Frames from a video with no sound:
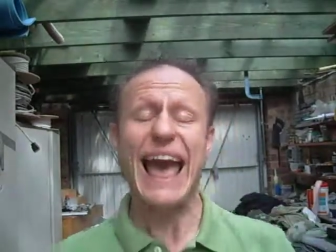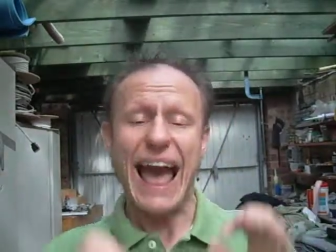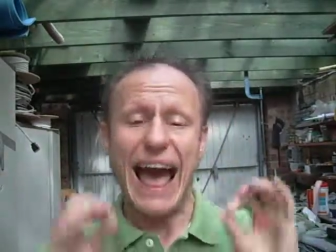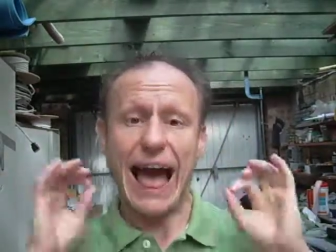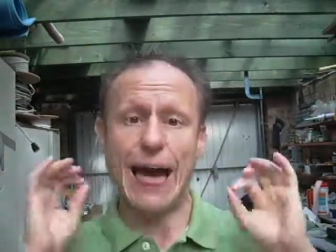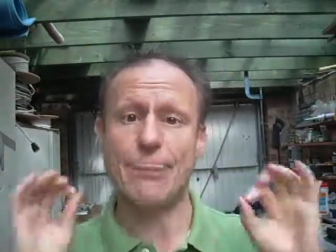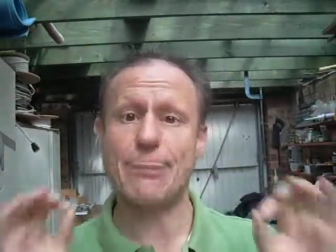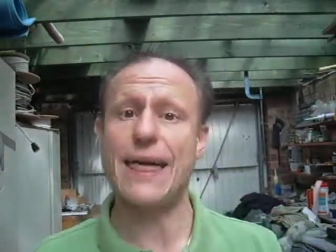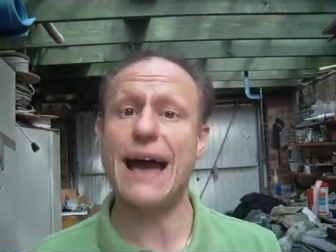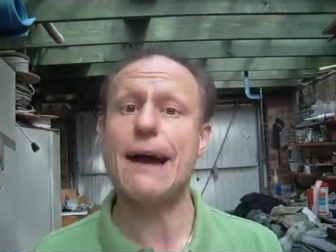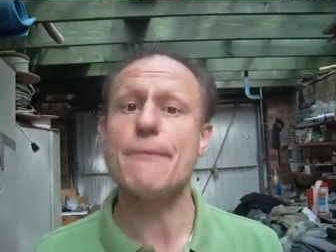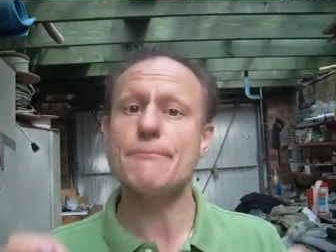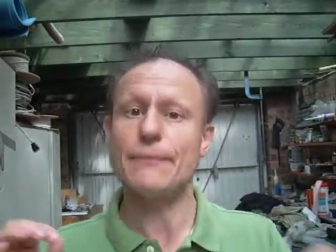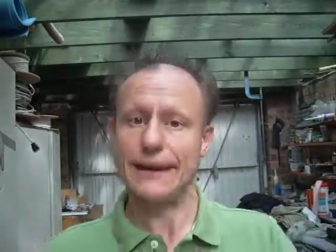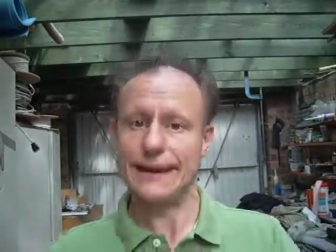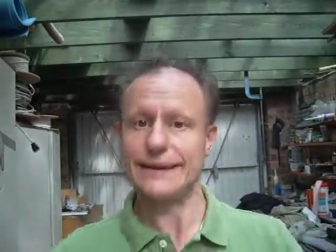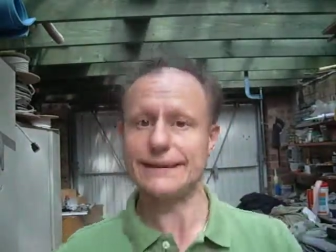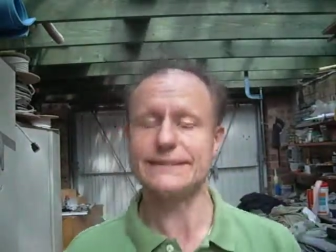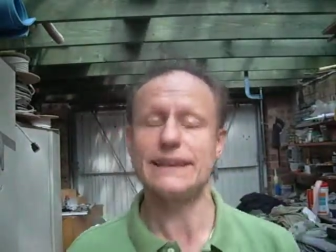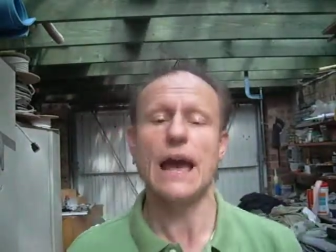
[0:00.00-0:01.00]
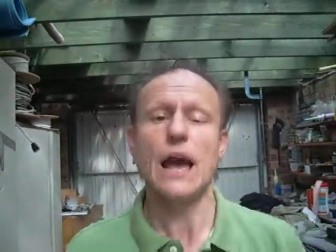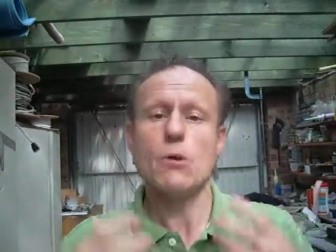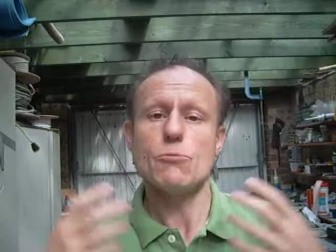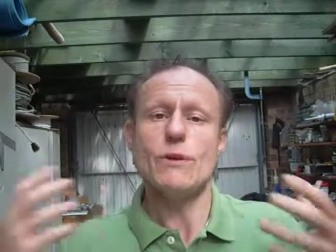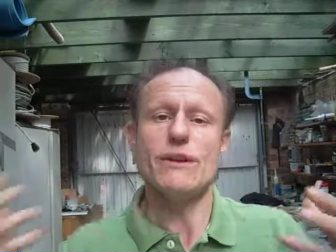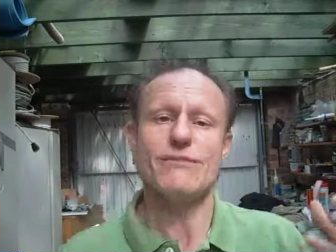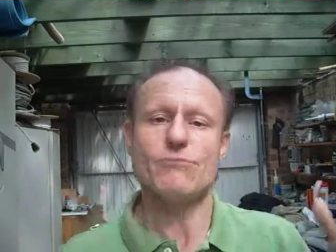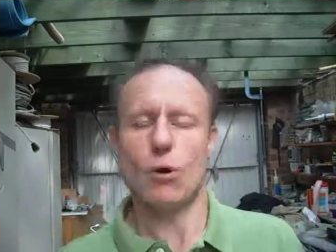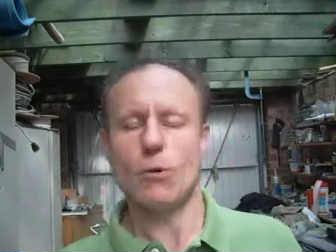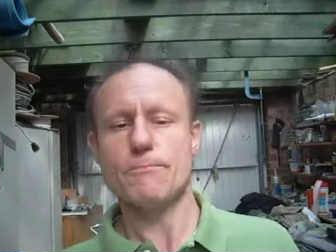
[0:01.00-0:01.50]
And that means
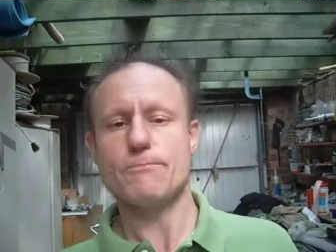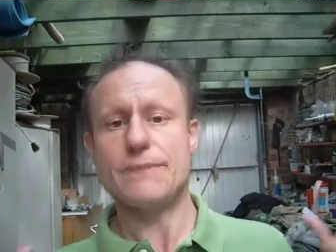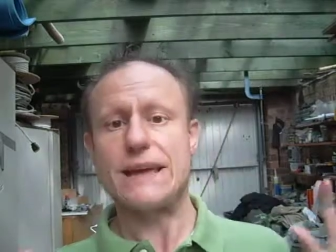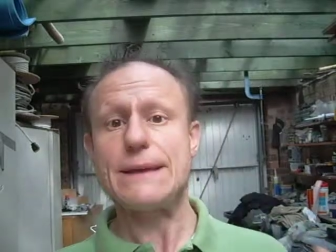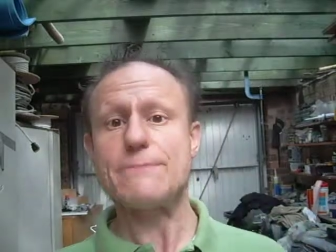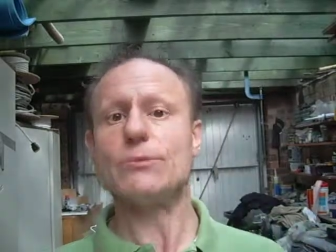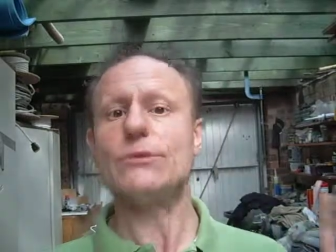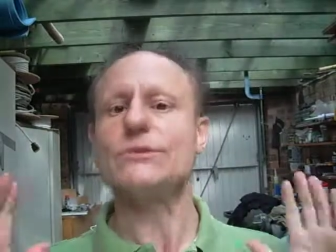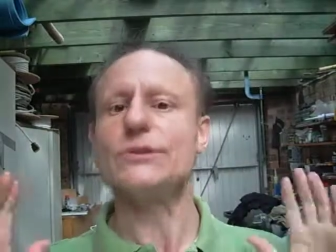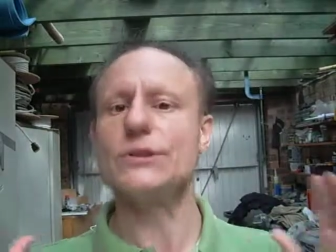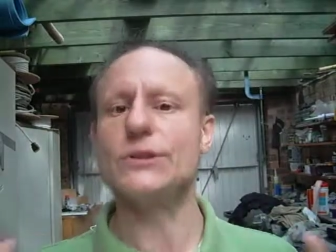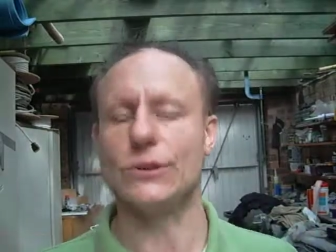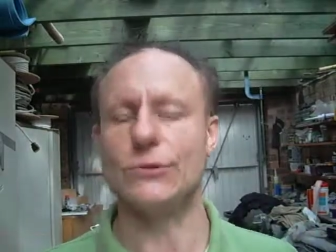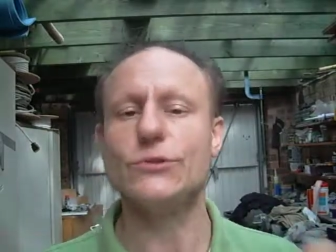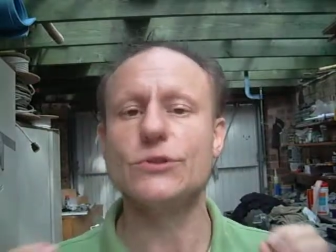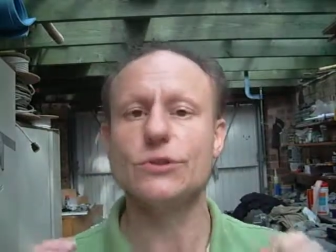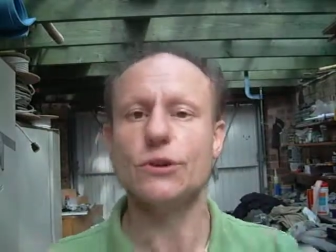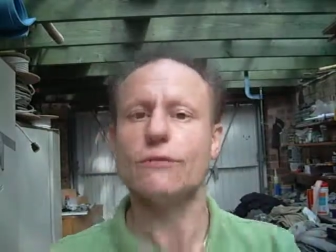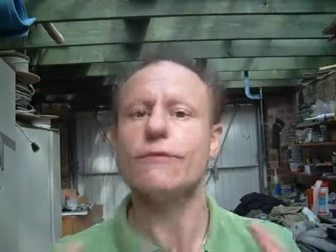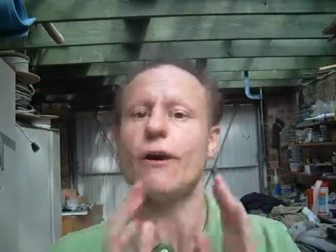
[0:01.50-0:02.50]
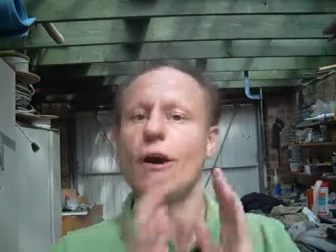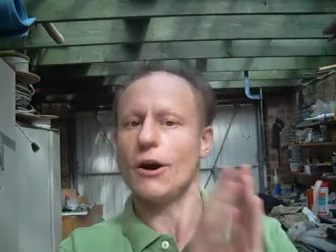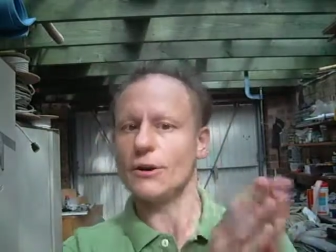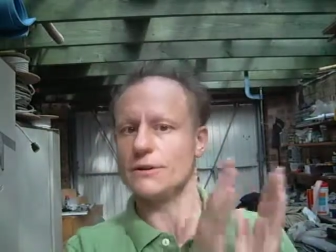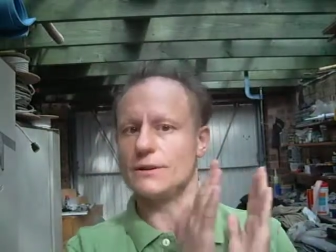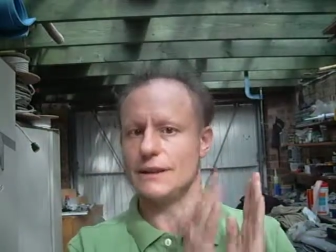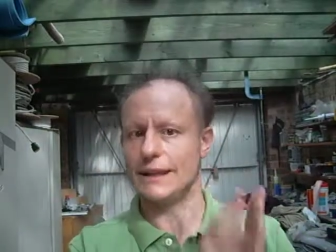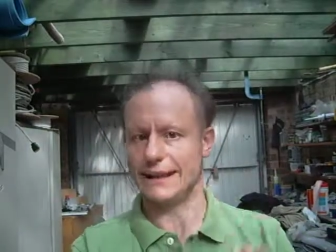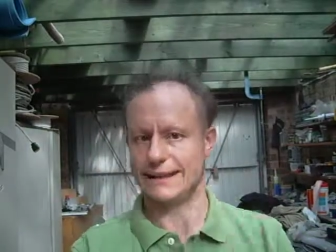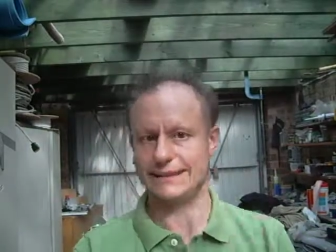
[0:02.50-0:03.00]
we want people to do stuff
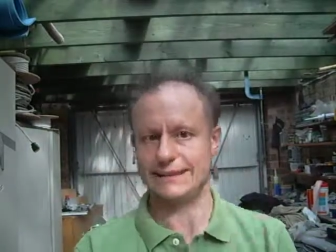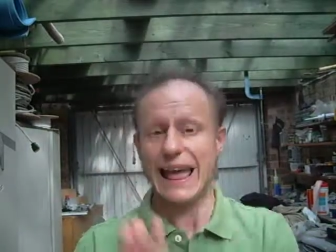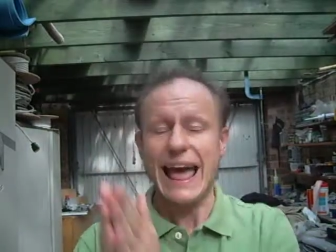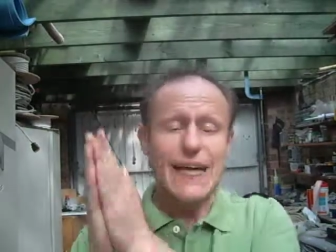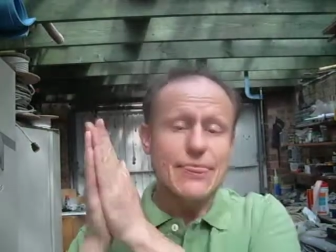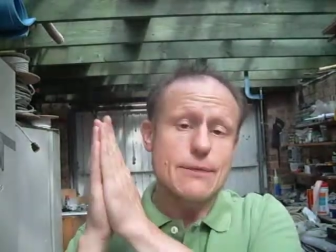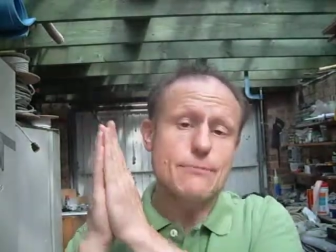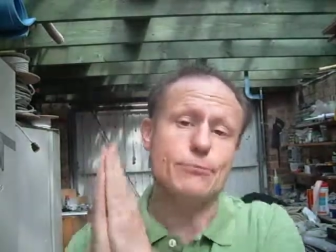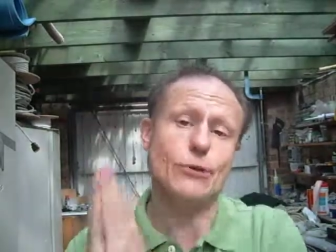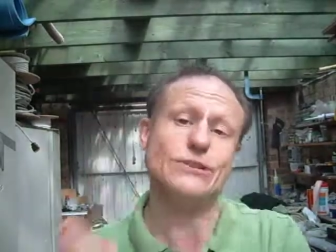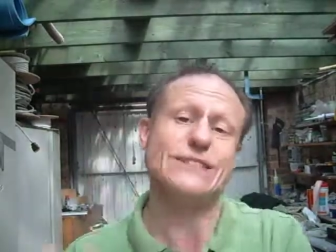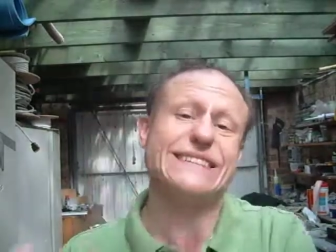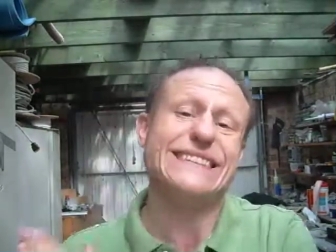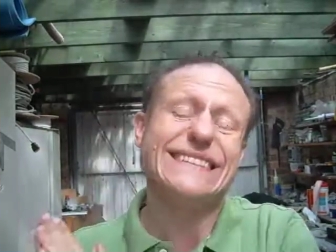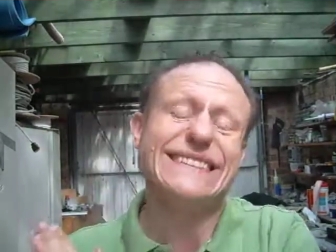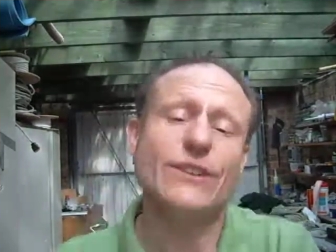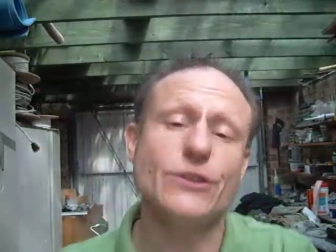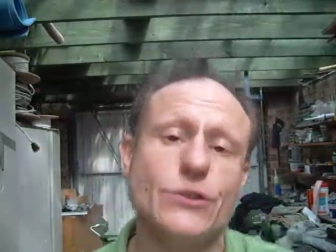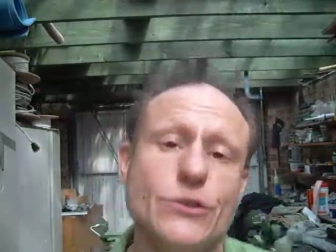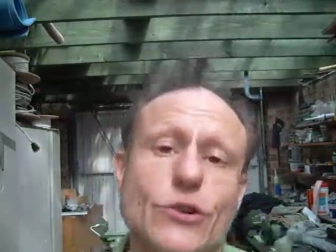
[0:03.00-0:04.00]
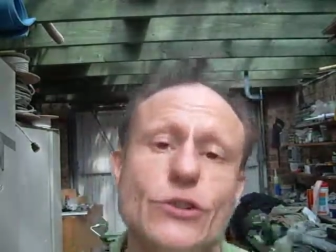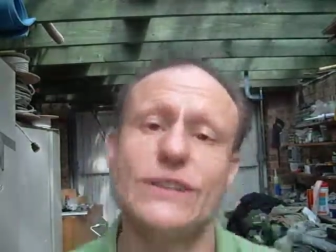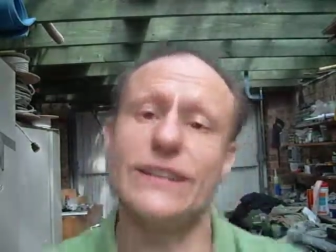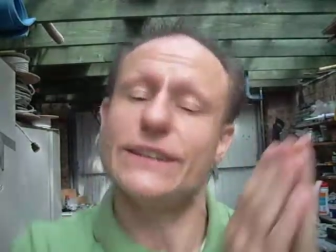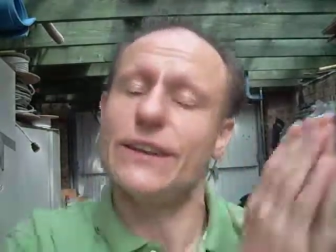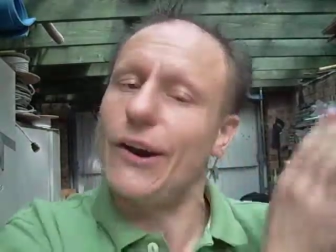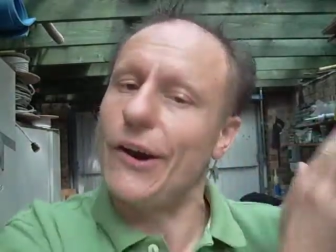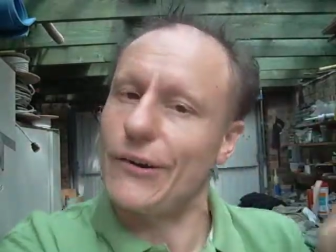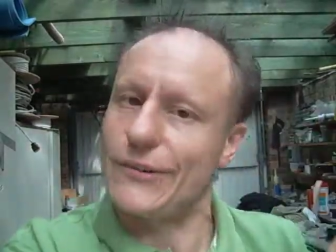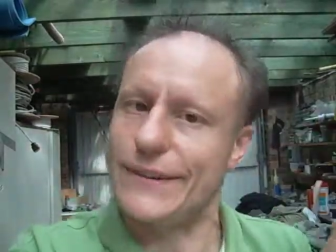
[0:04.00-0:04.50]
on list. The project is conducted
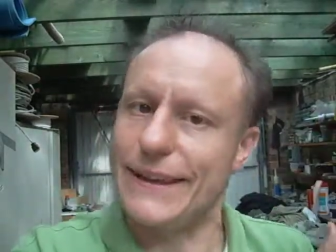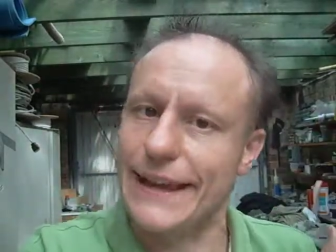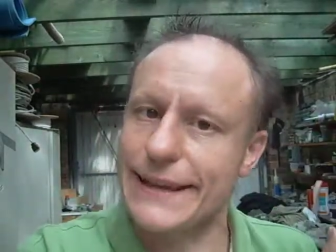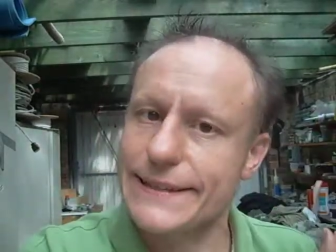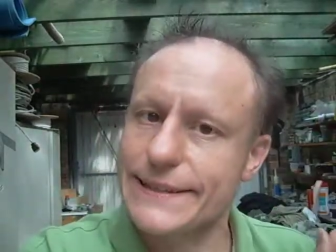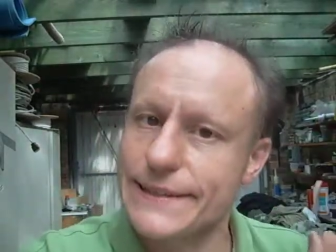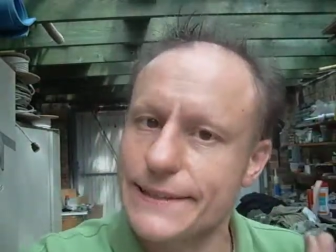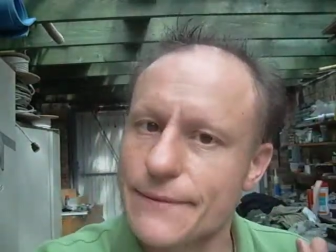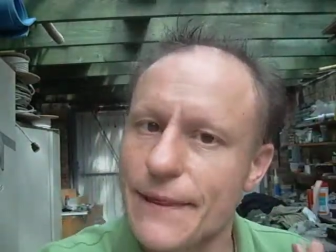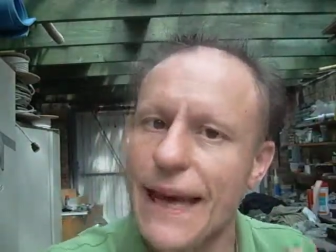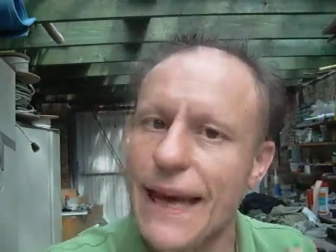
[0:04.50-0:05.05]
on list.